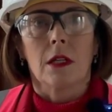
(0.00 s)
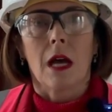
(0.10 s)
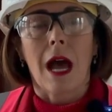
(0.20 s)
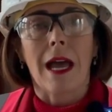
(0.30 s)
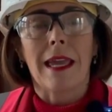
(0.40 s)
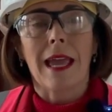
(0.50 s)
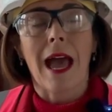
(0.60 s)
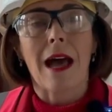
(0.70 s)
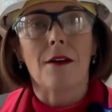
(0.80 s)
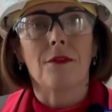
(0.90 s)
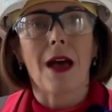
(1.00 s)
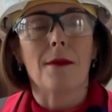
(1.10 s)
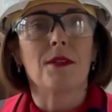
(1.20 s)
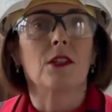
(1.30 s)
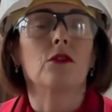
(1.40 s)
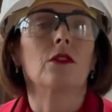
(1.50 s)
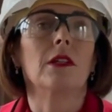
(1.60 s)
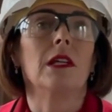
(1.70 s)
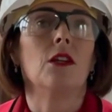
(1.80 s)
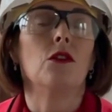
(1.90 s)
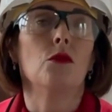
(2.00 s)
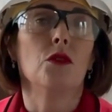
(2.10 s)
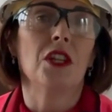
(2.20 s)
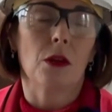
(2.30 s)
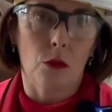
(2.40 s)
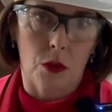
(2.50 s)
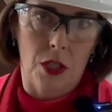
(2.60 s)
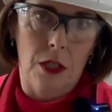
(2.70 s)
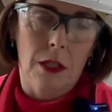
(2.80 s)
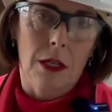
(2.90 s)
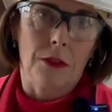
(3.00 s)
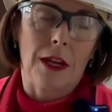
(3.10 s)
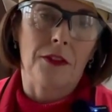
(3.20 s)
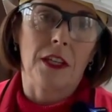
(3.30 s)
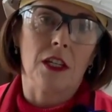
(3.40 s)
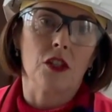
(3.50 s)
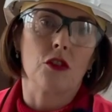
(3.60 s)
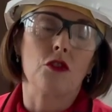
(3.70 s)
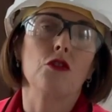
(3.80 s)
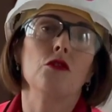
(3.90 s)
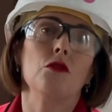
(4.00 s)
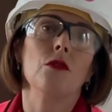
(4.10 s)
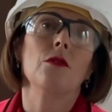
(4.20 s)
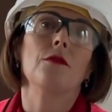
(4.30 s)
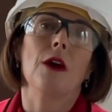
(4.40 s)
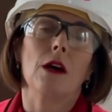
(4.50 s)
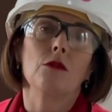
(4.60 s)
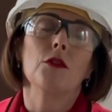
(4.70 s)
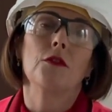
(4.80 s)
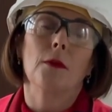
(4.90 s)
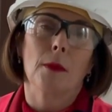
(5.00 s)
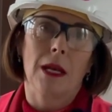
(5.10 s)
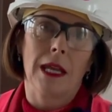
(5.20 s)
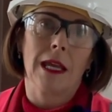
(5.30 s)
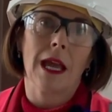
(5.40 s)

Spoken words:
I have absolutely no doubt that there is true value for money,